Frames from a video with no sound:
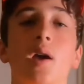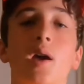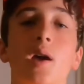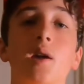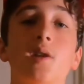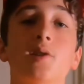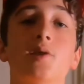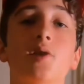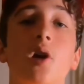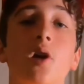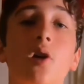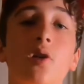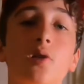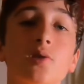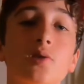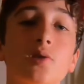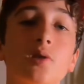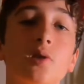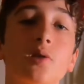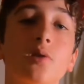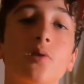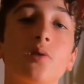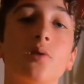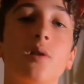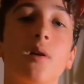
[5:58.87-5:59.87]
It's
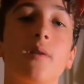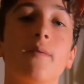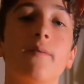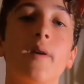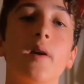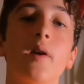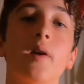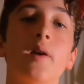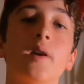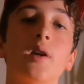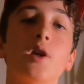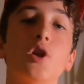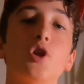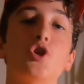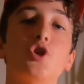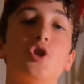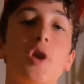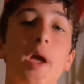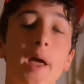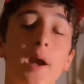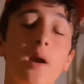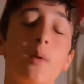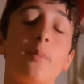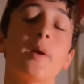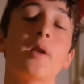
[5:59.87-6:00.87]
also a very good
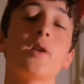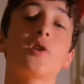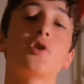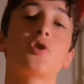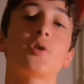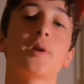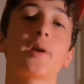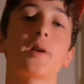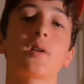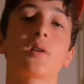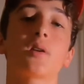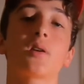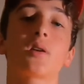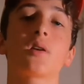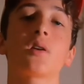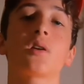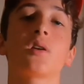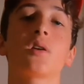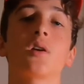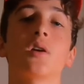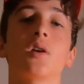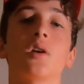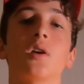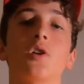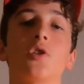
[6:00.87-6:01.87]
chatterbait trailer.
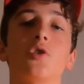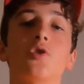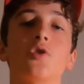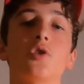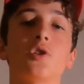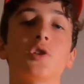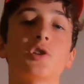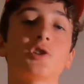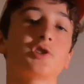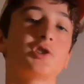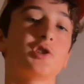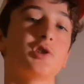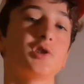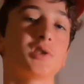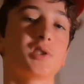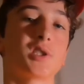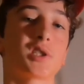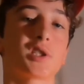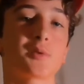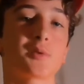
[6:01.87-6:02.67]
You can also use the